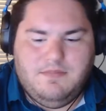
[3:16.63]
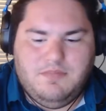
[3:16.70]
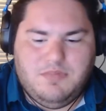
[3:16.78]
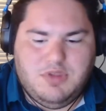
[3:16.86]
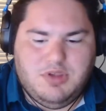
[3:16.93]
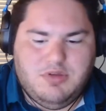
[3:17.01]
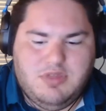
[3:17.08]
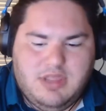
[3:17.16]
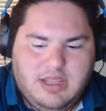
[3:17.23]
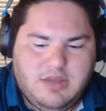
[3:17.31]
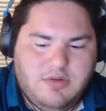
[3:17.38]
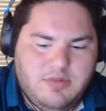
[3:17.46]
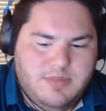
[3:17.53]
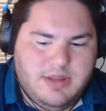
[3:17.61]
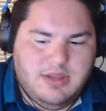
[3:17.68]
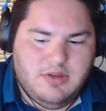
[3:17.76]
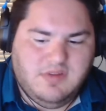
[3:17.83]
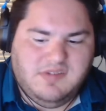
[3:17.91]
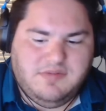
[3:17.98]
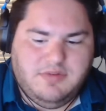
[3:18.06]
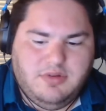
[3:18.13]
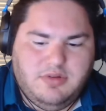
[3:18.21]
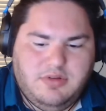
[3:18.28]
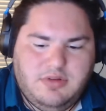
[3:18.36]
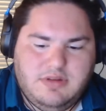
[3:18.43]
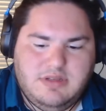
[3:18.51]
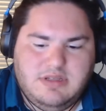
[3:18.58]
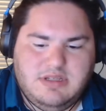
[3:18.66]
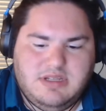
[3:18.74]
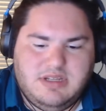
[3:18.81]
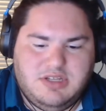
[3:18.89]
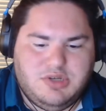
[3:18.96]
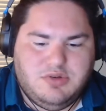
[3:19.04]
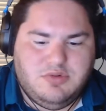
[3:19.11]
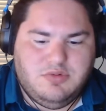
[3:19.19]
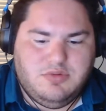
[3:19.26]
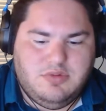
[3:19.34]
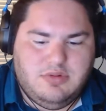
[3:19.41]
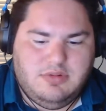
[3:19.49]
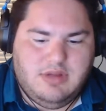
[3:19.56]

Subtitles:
do you think it would be useful to do